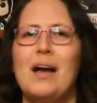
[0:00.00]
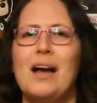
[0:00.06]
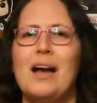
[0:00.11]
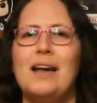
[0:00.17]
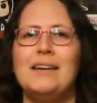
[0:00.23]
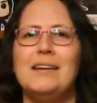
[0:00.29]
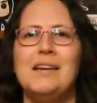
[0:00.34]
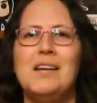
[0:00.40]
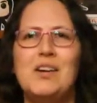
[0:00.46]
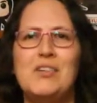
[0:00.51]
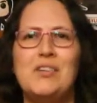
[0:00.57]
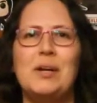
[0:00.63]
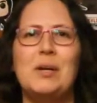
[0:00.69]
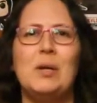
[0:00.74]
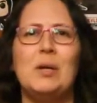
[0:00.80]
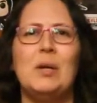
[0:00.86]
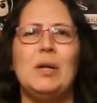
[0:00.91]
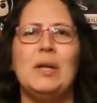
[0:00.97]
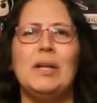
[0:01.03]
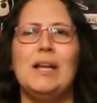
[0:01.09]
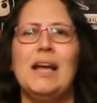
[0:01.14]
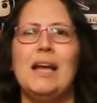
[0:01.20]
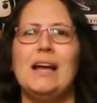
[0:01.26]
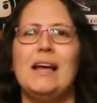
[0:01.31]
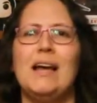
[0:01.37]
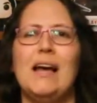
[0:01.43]
and
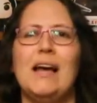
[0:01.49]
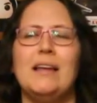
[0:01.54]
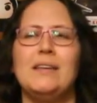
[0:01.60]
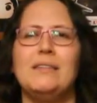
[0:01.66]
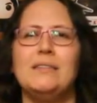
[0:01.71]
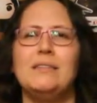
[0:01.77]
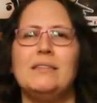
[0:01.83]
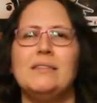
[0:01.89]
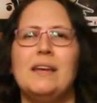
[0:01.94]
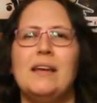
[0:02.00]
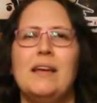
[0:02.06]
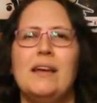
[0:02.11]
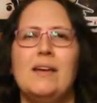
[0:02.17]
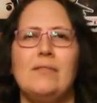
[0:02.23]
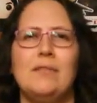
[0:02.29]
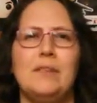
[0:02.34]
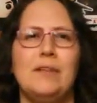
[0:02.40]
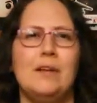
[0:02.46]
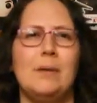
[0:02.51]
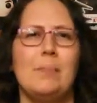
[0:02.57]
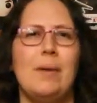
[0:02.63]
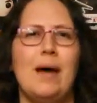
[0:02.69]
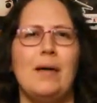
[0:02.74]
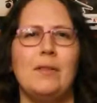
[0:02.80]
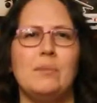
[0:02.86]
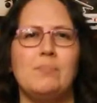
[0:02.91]
lyrical, and everything
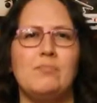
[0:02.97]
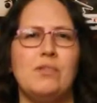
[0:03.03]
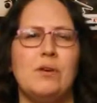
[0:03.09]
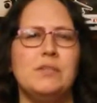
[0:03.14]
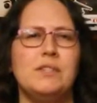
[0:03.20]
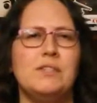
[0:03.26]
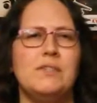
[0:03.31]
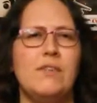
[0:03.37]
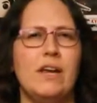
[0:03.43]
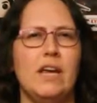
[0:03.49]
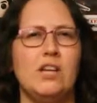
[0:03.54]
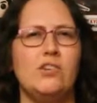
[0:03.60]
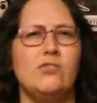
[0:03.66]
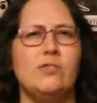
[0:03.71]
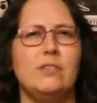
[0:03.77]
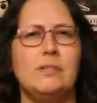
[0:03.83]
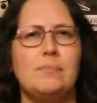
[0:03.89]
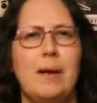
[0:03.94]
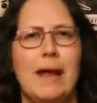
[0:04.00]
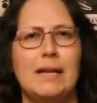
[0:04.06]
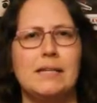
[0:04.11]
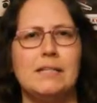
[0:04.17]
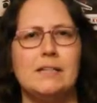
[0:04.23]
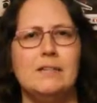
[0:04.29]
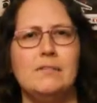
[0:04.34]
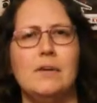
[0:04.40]
about the prose, it's very
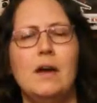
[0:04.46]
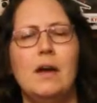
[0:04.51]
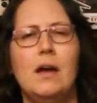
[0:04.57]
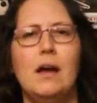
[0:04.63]
introspective.